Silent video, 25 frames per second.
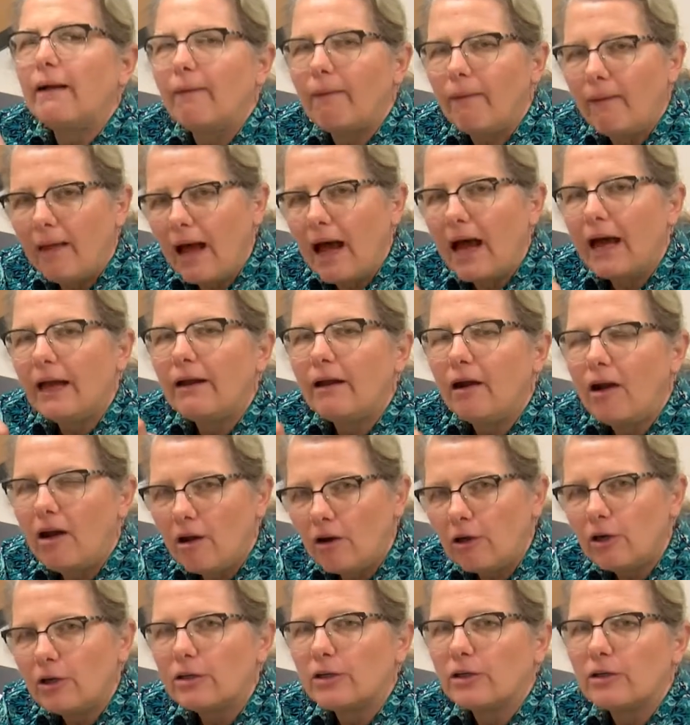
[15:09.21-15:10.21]
lot
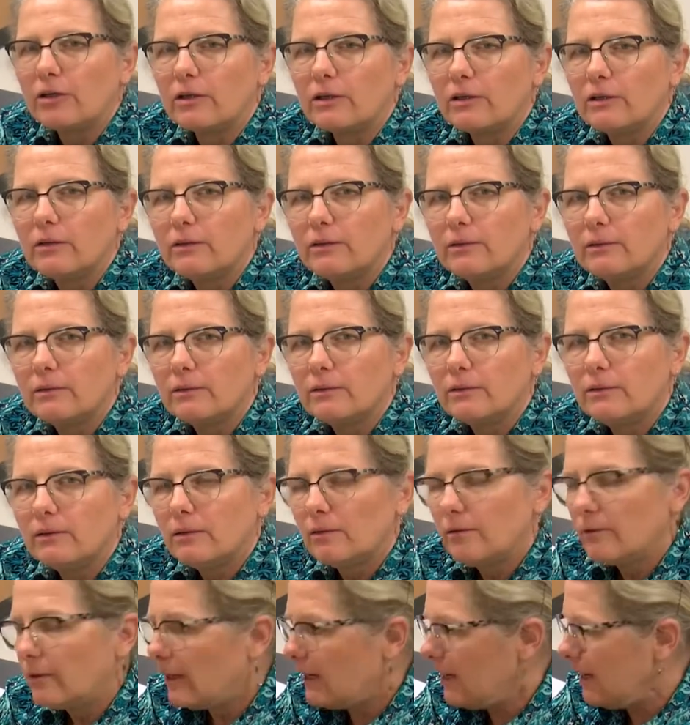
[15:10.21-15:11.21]
harder,
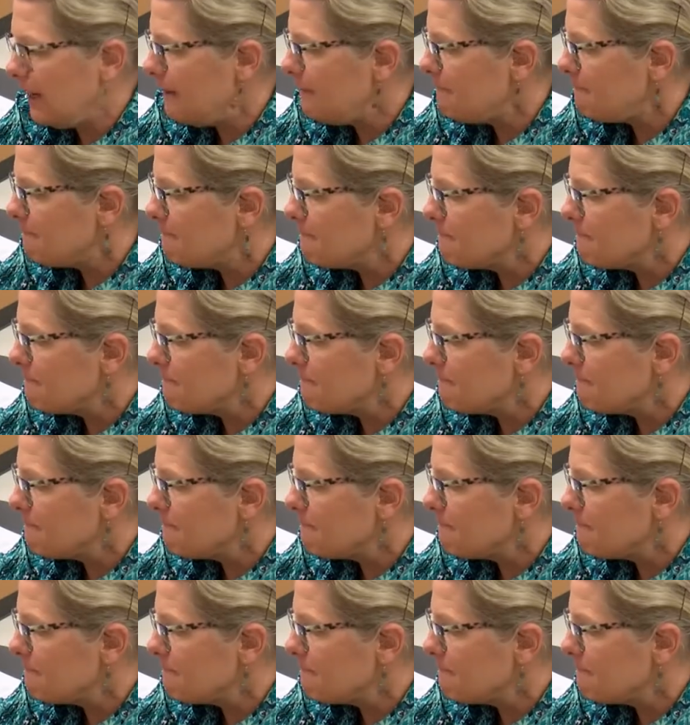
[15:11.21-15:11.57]
okay?